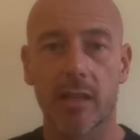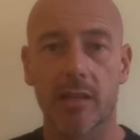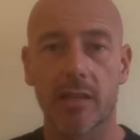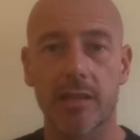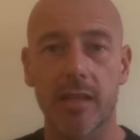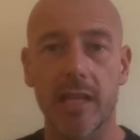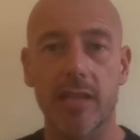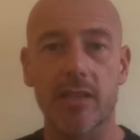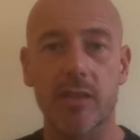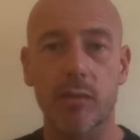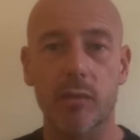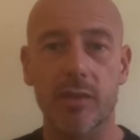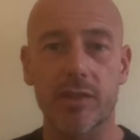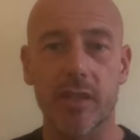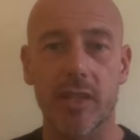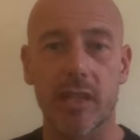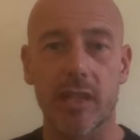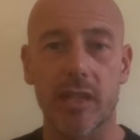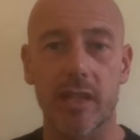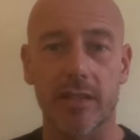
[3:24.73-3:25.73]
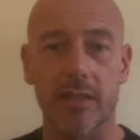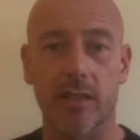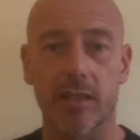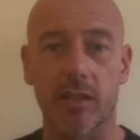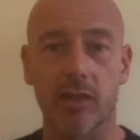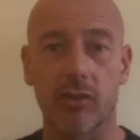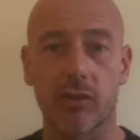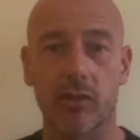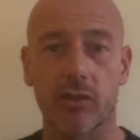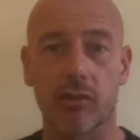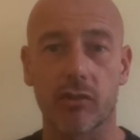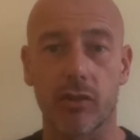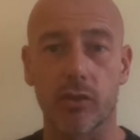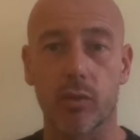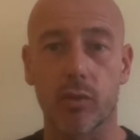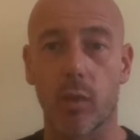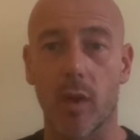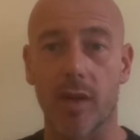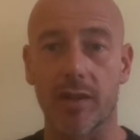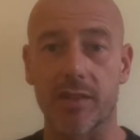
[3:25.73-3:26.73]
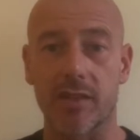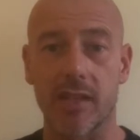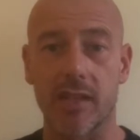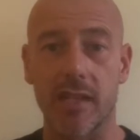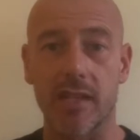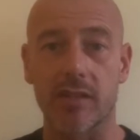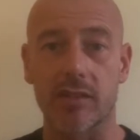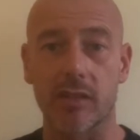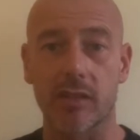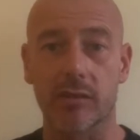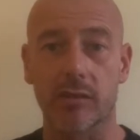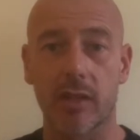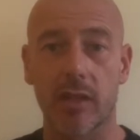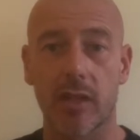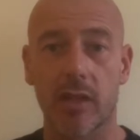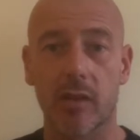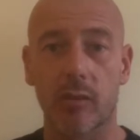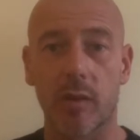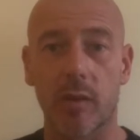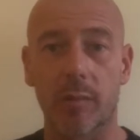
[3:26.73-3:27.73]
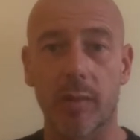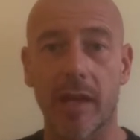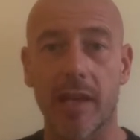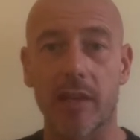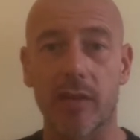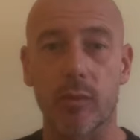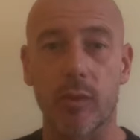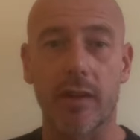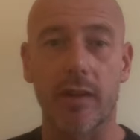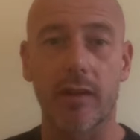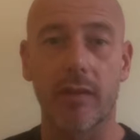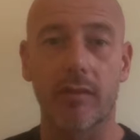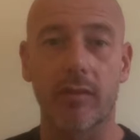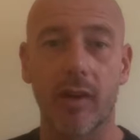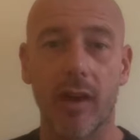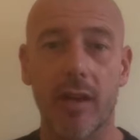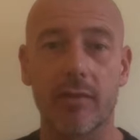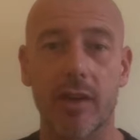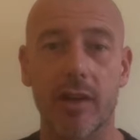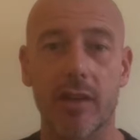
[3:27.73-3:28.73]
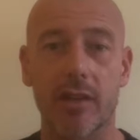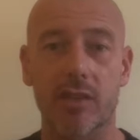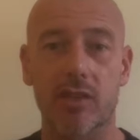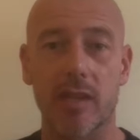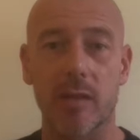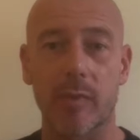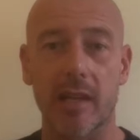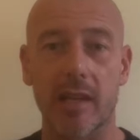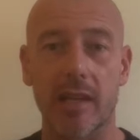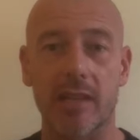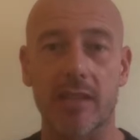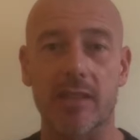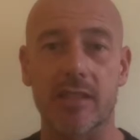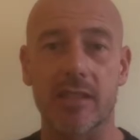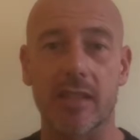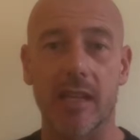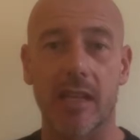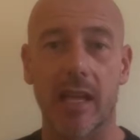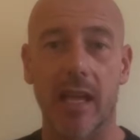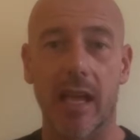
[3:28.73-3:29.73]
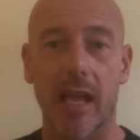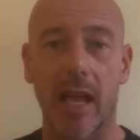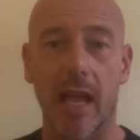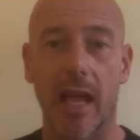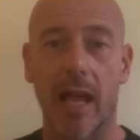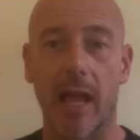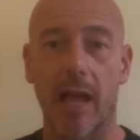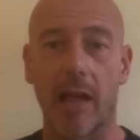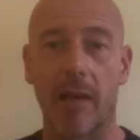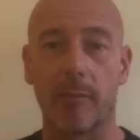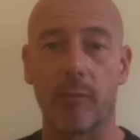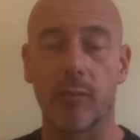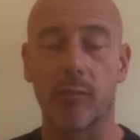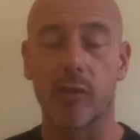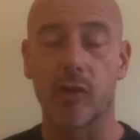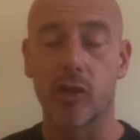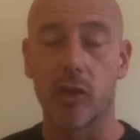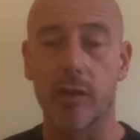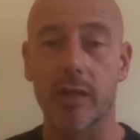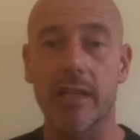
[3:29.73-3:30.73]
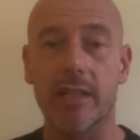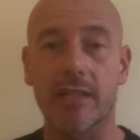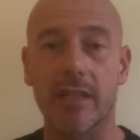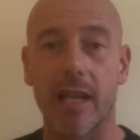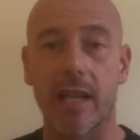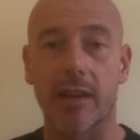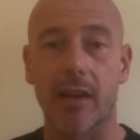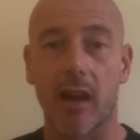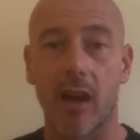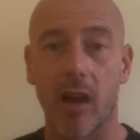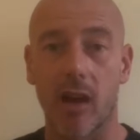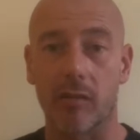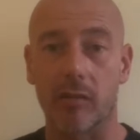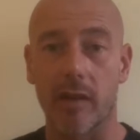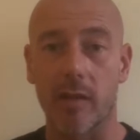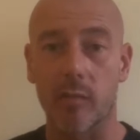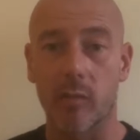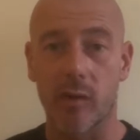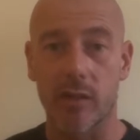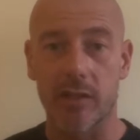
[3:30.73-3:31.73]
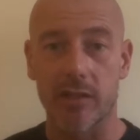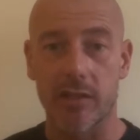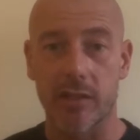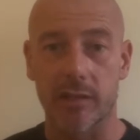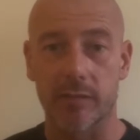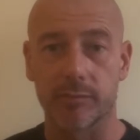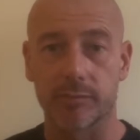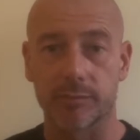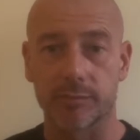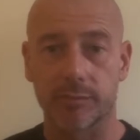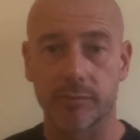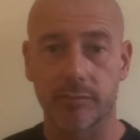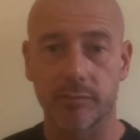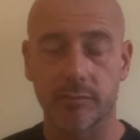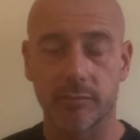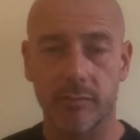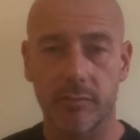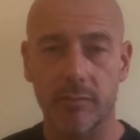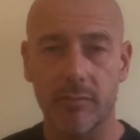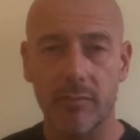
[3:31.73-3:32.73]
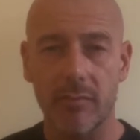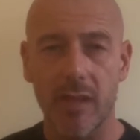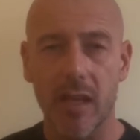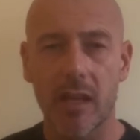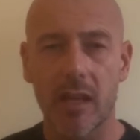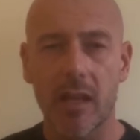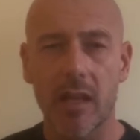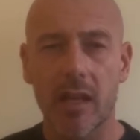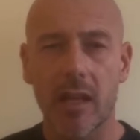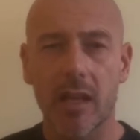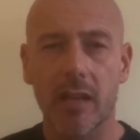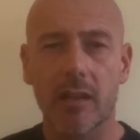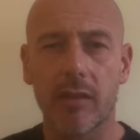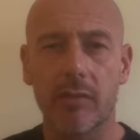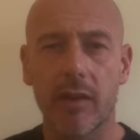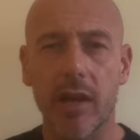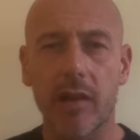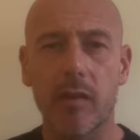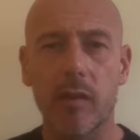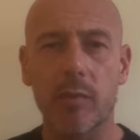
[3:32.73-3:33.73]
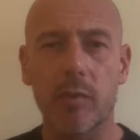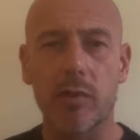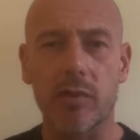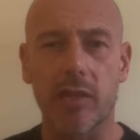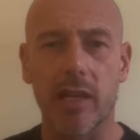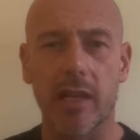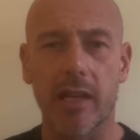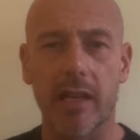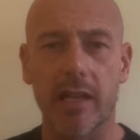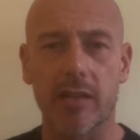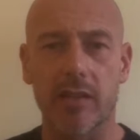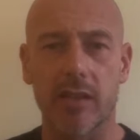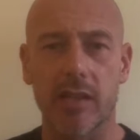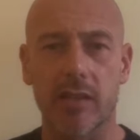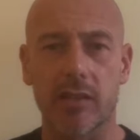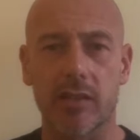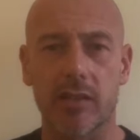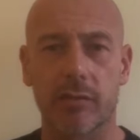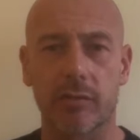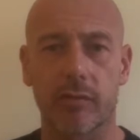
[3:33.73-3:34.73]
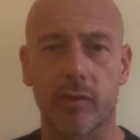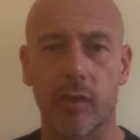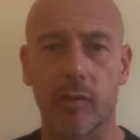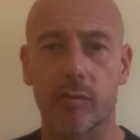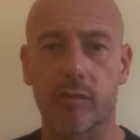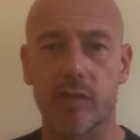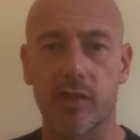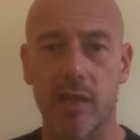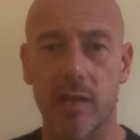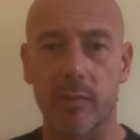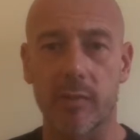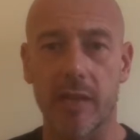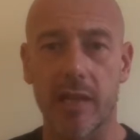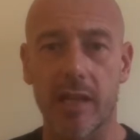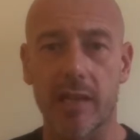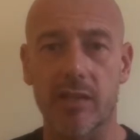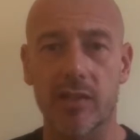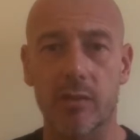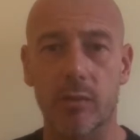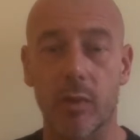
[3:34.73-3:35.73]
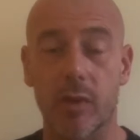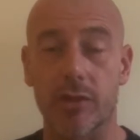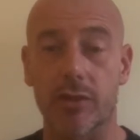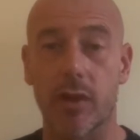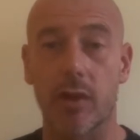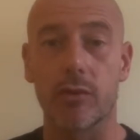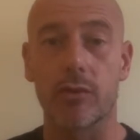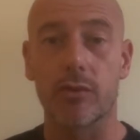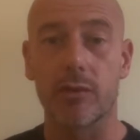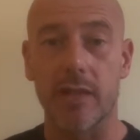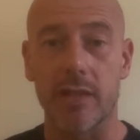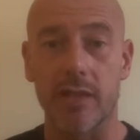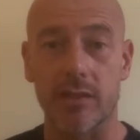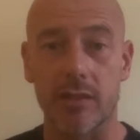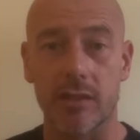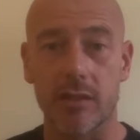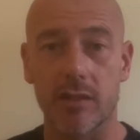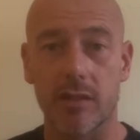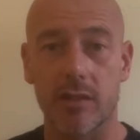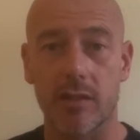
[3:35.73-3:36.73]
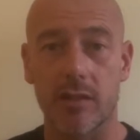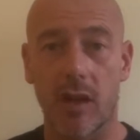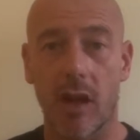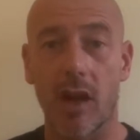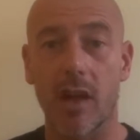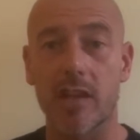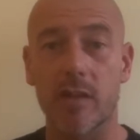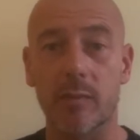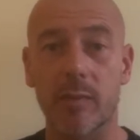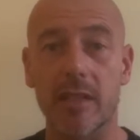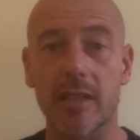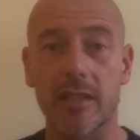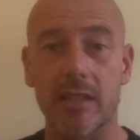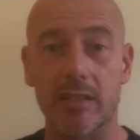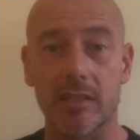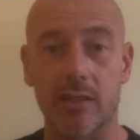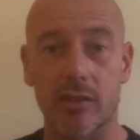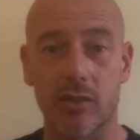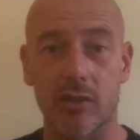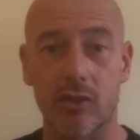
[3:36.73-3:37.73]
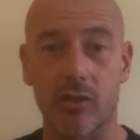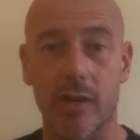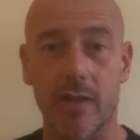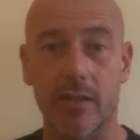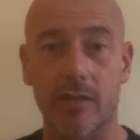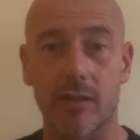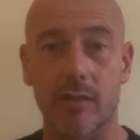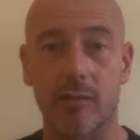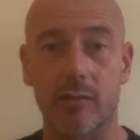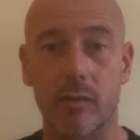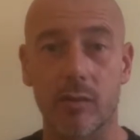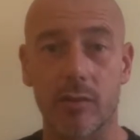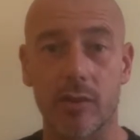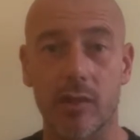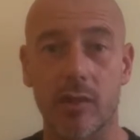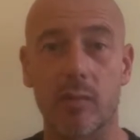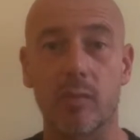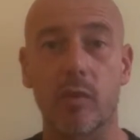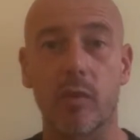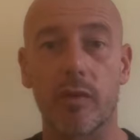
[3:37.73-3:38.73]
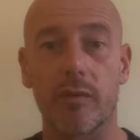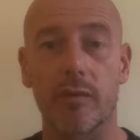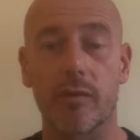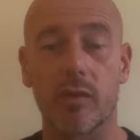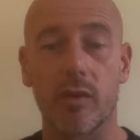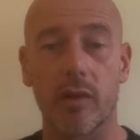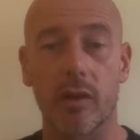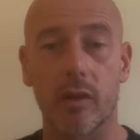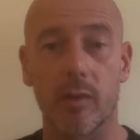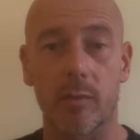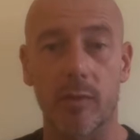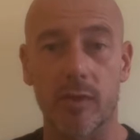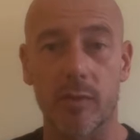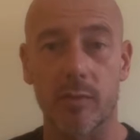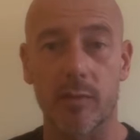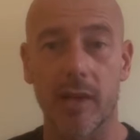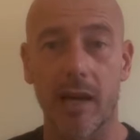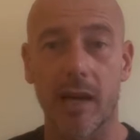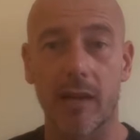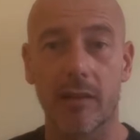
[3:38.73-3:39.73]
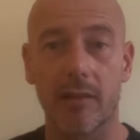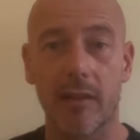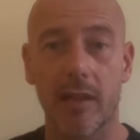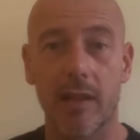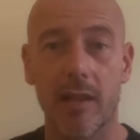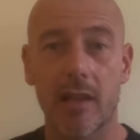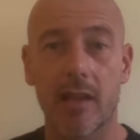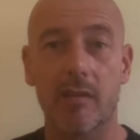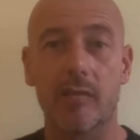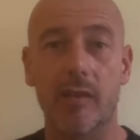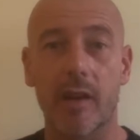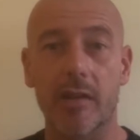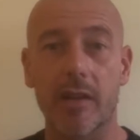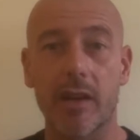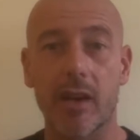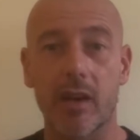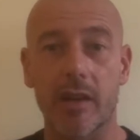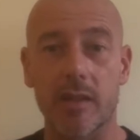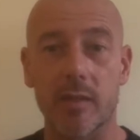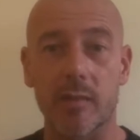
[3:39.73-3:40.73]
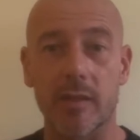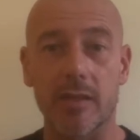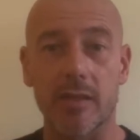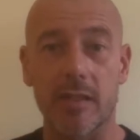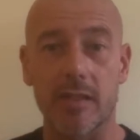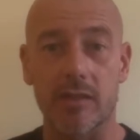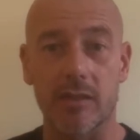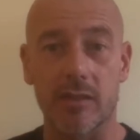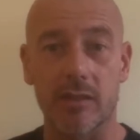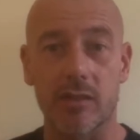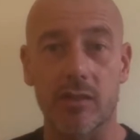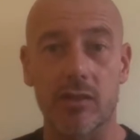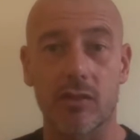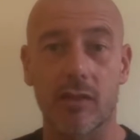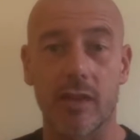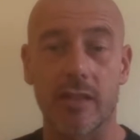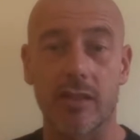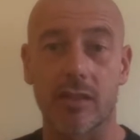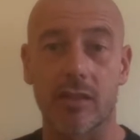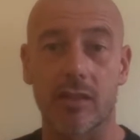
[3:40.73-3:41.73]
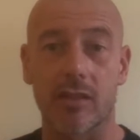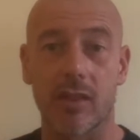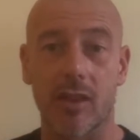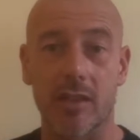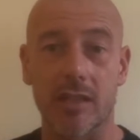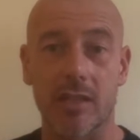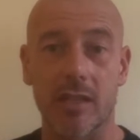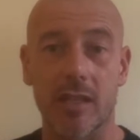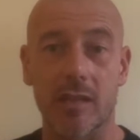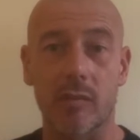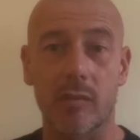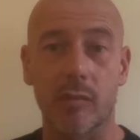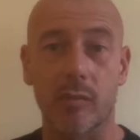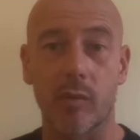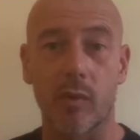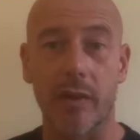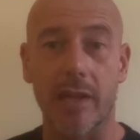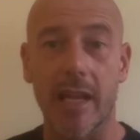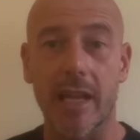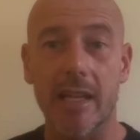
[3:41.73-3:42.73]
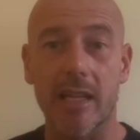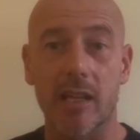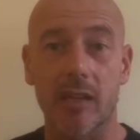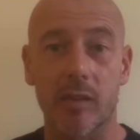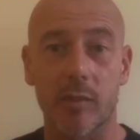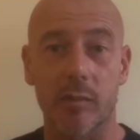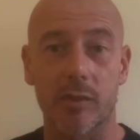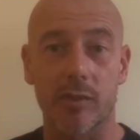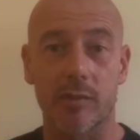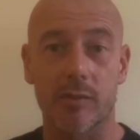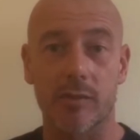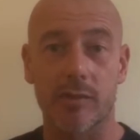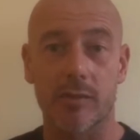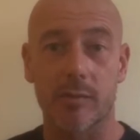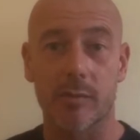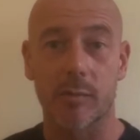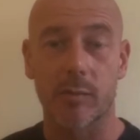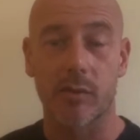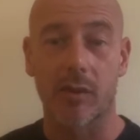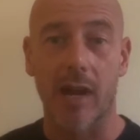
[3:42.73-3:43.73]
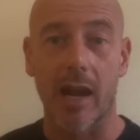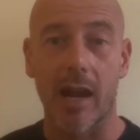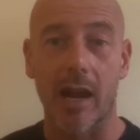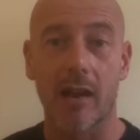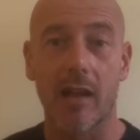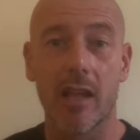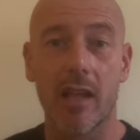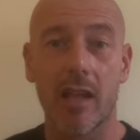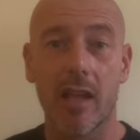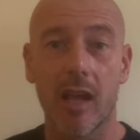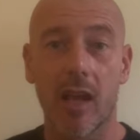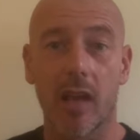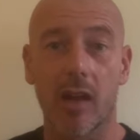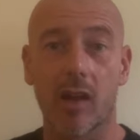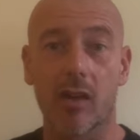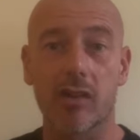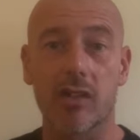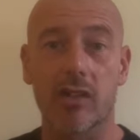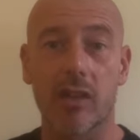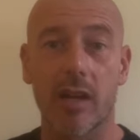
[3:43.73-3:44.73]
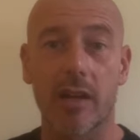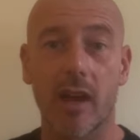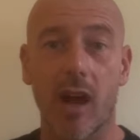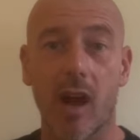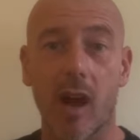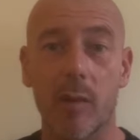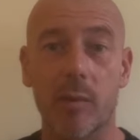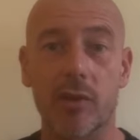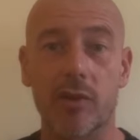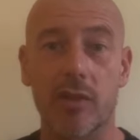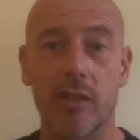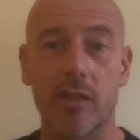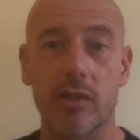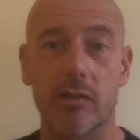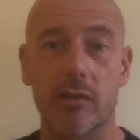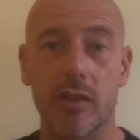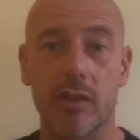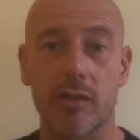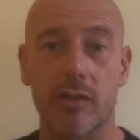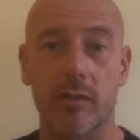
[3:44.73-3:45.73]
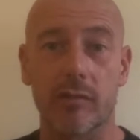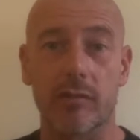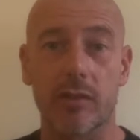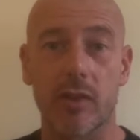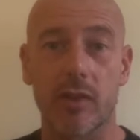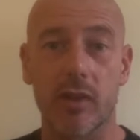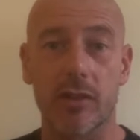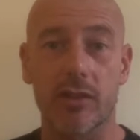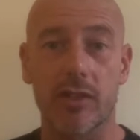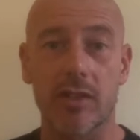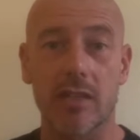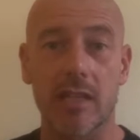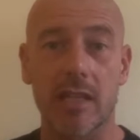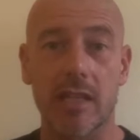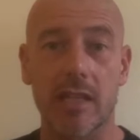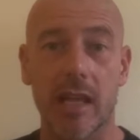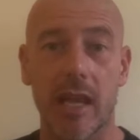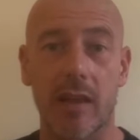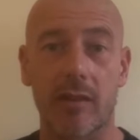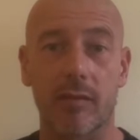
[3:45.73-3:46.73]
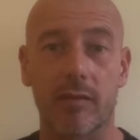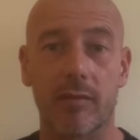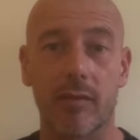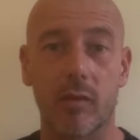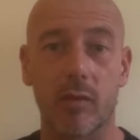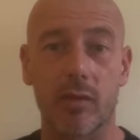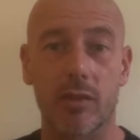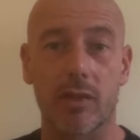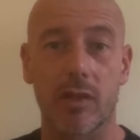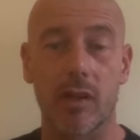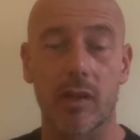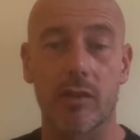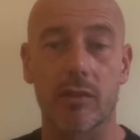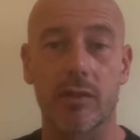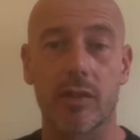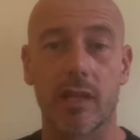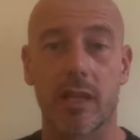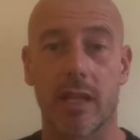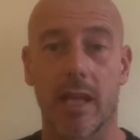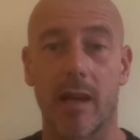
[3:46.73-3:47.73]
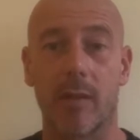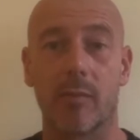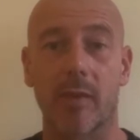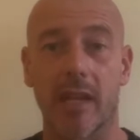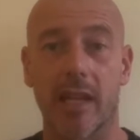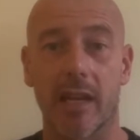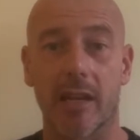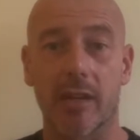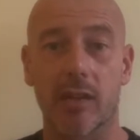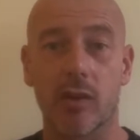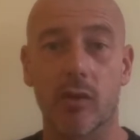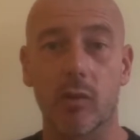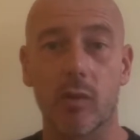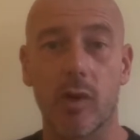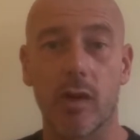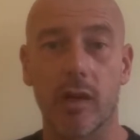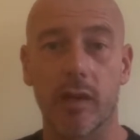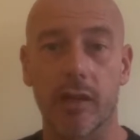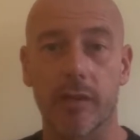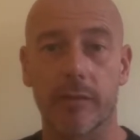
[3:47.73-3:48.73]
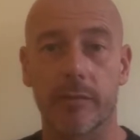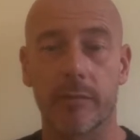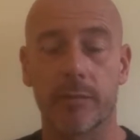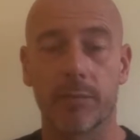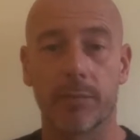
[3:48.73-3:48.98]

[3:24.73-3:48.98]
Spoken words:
The data was collected across one season, with players wearing a 5 Hz GPS unit and a heart rate monitor. The variables collected from GPS were total distance, high-speed distance greater than 14.4 kilometers per hour, very high-speed distance greater than 19.8 kilometers per hour, alongside arbitrary units of velocity and force load and mechanical work.